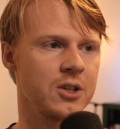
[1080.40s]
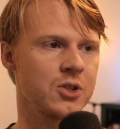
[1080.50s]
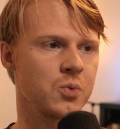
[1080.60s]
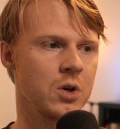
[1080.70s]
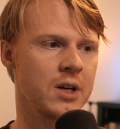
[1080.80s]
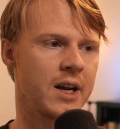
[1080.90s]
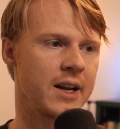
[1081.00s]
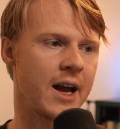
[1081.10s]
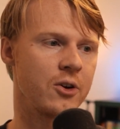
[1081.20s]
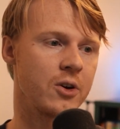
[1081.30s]
work and
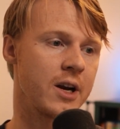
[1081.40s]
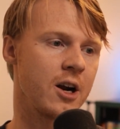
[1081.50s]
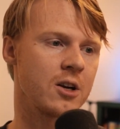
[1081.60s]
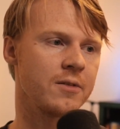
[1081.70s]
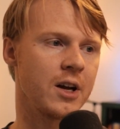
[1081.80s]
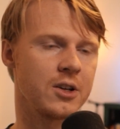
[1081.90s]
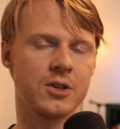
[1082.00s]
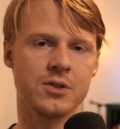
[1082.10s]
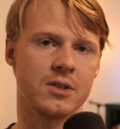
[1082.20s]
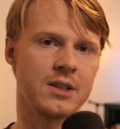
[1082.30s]
how your character
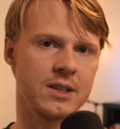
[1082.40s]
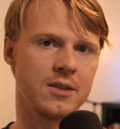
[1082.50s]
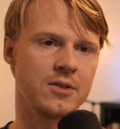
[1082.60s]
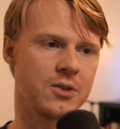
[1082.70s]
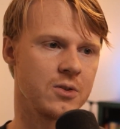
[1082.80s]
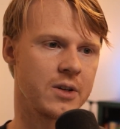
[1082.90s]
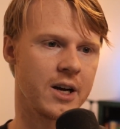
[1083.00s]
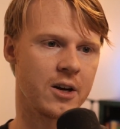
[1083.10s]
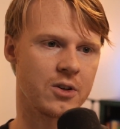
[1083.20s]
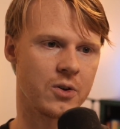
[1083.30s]
values lead to
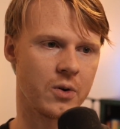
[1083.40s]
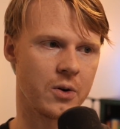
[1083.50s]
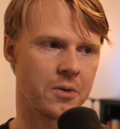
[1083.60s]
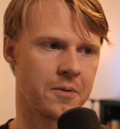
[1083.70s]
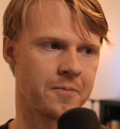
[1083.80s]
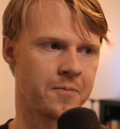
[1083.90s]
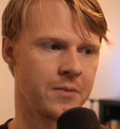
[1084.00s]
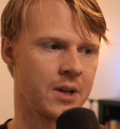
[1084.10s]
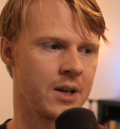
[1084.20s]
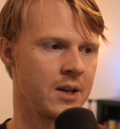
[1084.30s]
character growth.
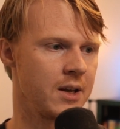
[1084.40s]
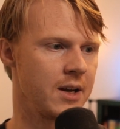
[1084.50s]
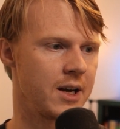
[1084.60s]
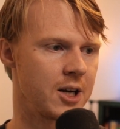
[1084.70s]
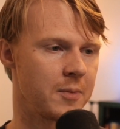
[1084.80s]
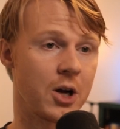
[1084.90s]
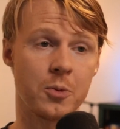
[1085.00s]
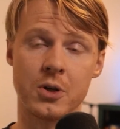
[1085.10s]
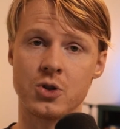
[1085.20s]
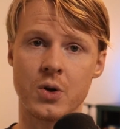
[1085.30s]
I hope
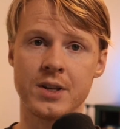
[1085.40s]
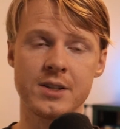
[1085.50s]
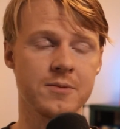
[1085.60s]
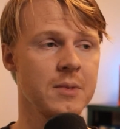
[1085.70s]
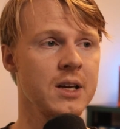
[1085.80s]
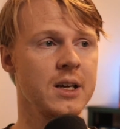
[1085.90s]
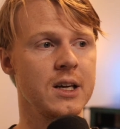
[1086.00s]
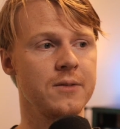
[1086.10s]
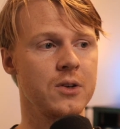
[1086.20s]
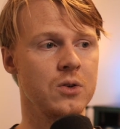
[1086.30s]
you enjoyed this.
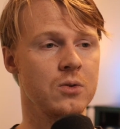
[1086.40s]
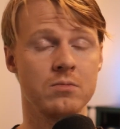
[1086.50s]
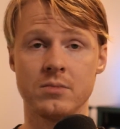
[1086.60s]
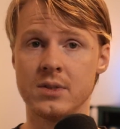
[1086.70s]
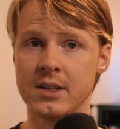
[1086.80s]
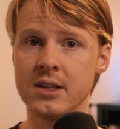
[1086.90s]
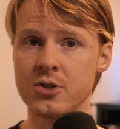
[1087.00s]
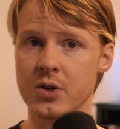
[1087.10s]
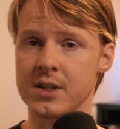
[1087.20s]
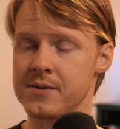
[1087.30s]
If you did
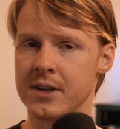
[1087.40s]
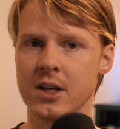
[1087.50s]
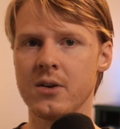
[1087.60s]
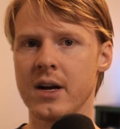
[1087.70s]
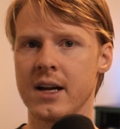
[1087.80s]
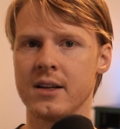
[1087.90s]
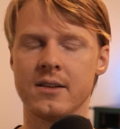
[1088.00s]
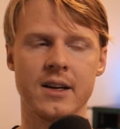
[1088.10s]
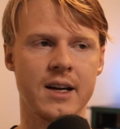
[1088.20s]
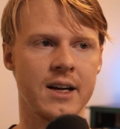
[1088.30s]
enjoy this video
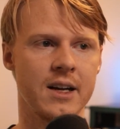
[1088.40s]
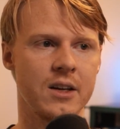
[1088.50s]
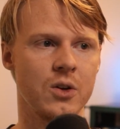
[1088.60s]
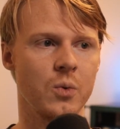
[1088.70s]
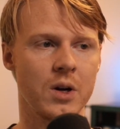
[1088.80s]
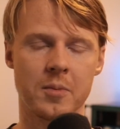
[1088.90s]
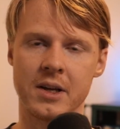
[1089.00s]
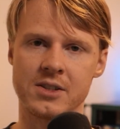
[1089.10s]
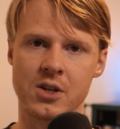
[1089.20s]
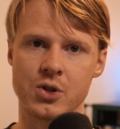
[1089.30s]
and you want to play
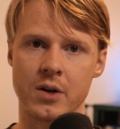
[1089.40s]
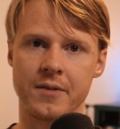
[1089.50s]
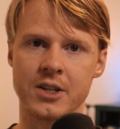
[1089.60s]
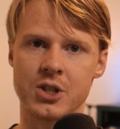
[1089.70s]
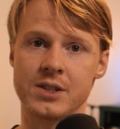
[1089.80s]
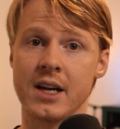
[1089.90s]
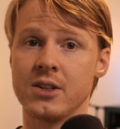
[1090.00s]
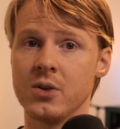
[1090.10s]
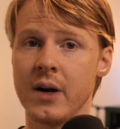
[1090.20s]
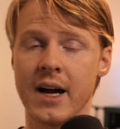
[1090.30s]
Star Trek Adventures, I
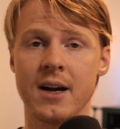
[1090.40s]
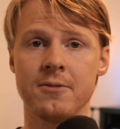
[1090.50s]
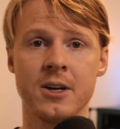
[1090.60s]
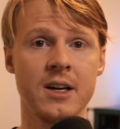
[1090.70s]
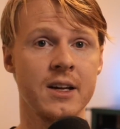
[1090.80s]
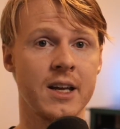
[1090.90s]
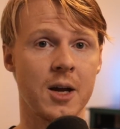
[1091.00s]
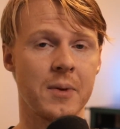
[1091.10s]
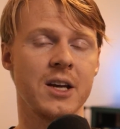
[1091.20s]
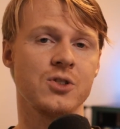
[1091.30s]
do have
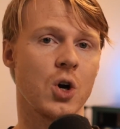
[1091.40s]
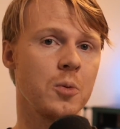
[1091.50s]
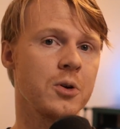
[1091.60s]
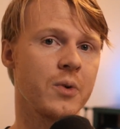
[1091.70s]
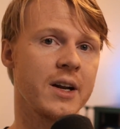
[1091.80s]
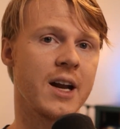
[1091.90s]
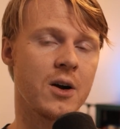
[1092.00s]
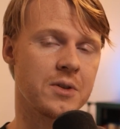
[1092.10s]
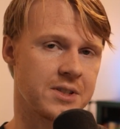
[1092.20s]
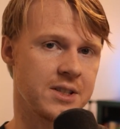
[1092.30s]
campaigns open right now with seats